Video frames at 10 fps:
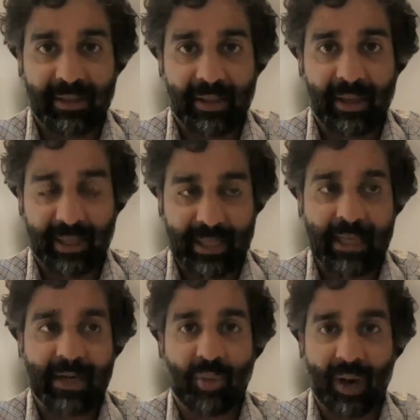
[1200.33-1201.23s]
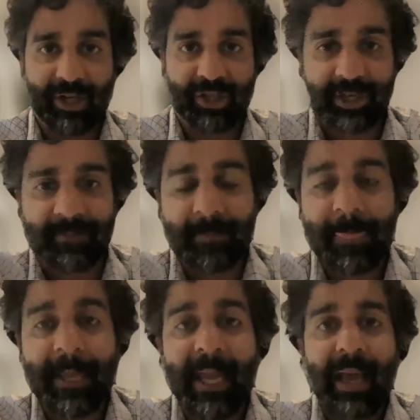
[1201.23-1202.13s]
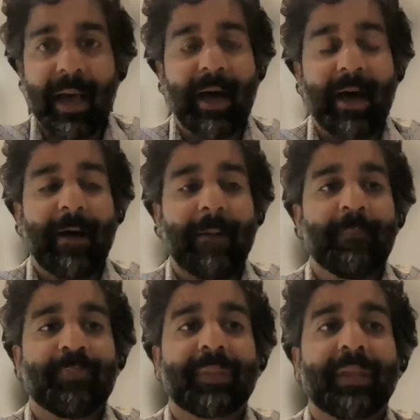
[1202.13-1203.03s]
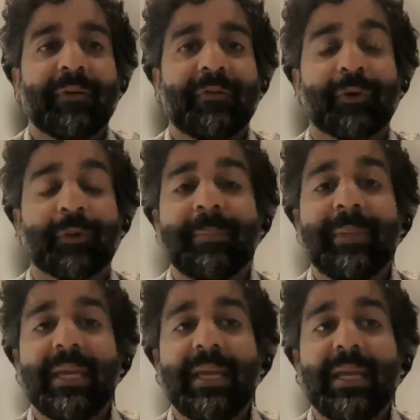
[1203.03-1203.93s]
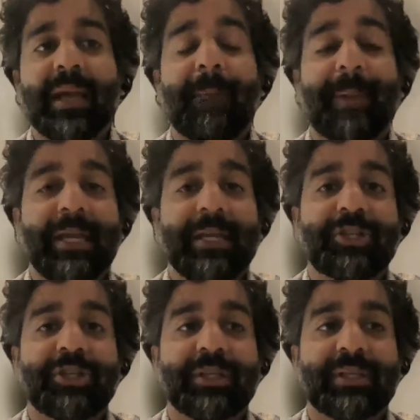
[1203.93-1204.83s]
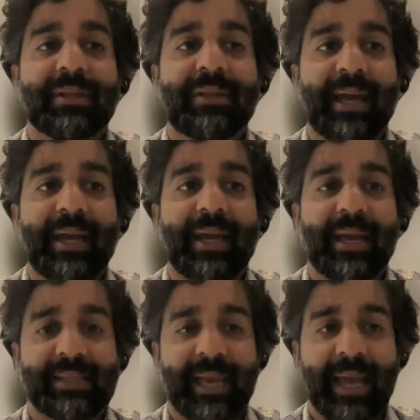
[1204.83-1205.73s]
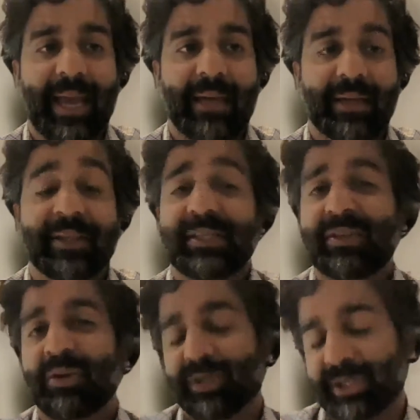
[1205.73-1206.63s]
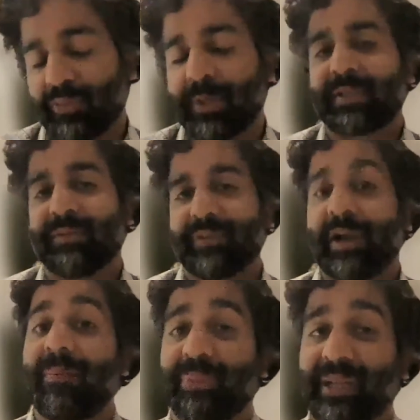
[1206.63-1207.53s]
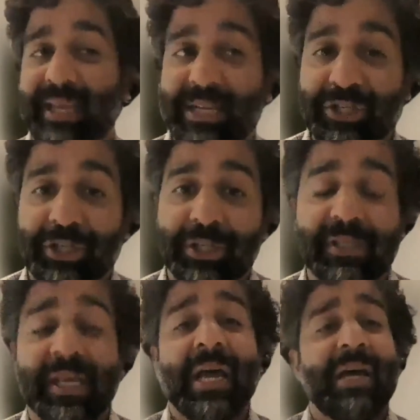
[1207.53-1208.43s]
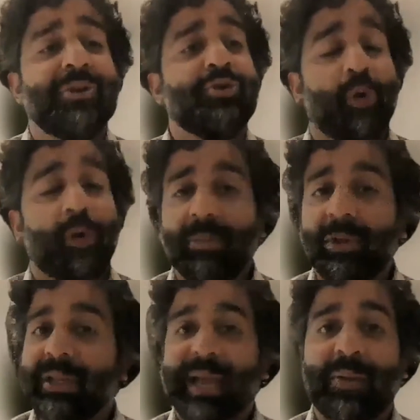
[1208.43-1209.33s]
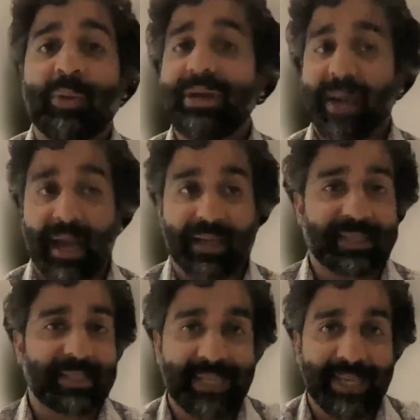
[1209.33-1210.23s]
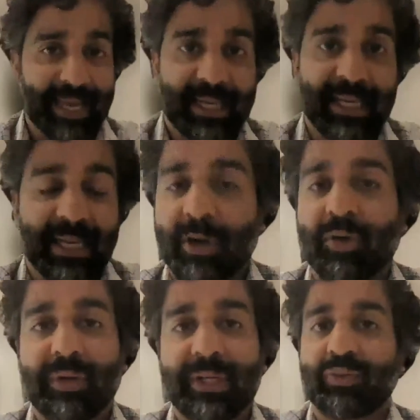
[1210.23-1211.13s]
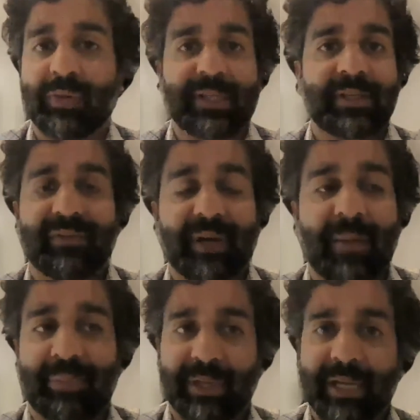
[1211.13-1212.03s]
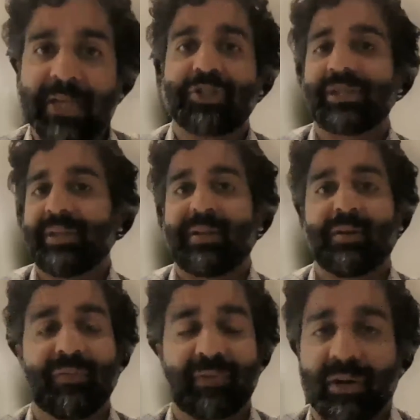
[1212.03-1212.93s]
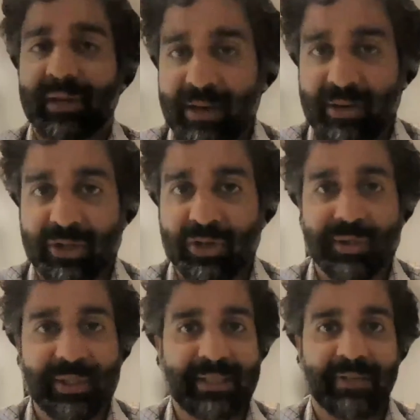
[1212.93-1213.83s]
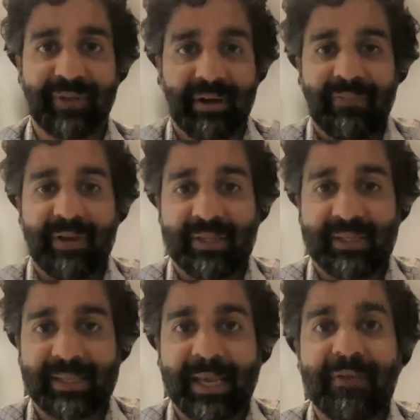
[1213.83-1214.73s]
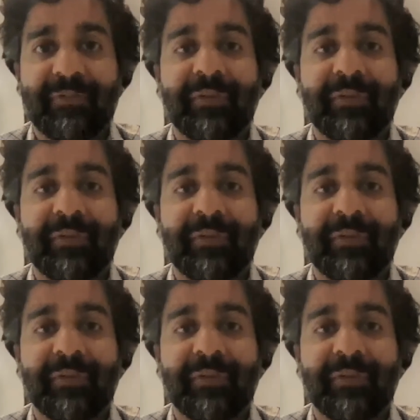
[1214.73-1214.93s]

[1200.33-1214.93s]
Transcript: a key question. For me, a patient that has had, and this goes to risk of complications, normally I would not see any increased risk of complications. I think overall cataract surgery is still very, very safe.